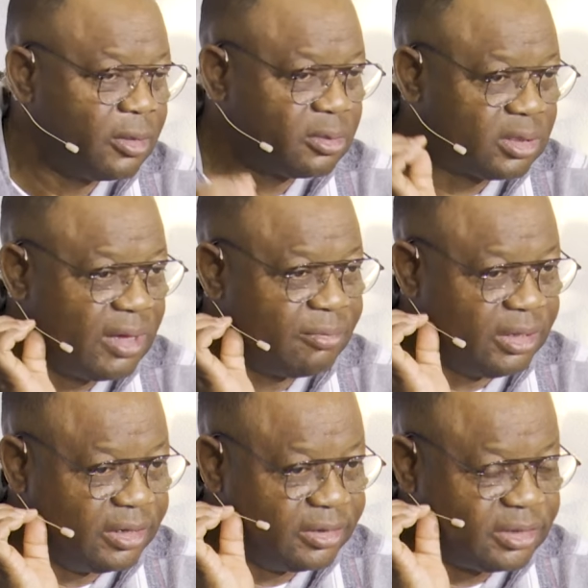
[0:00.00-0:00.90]

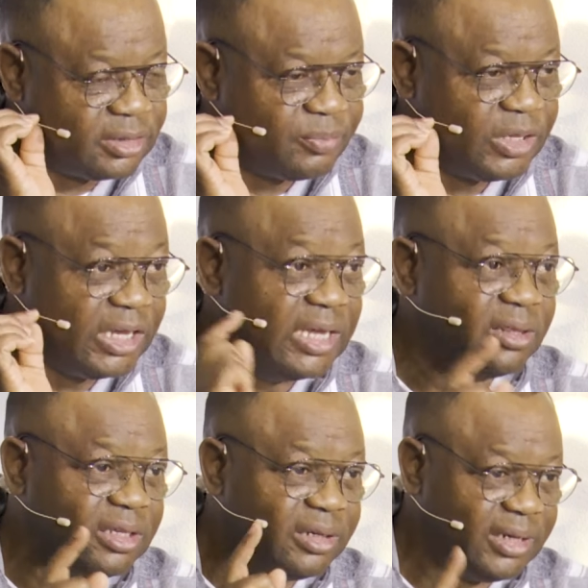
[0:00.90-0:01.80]
Self-guilt
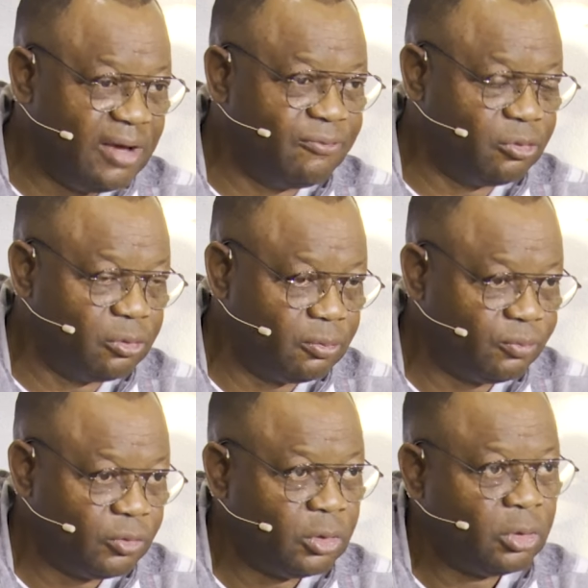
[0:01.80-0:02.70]
is the devil
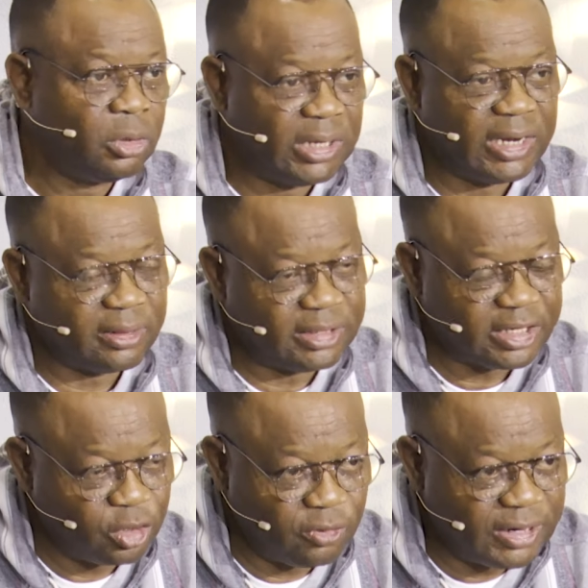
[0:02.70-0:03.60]
that has
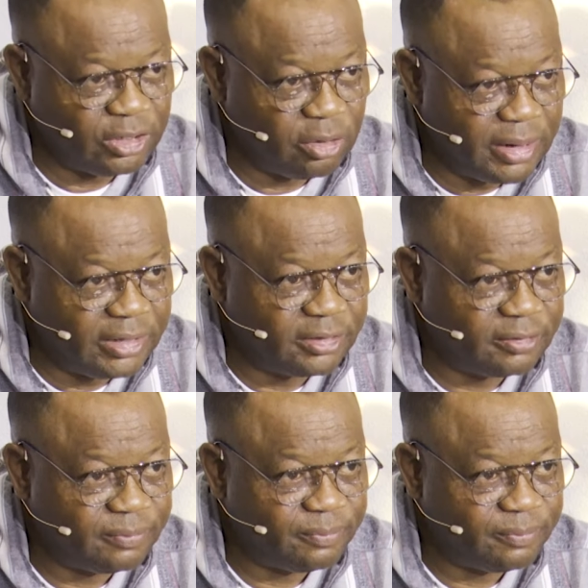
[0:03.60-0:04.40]
taken over your mind.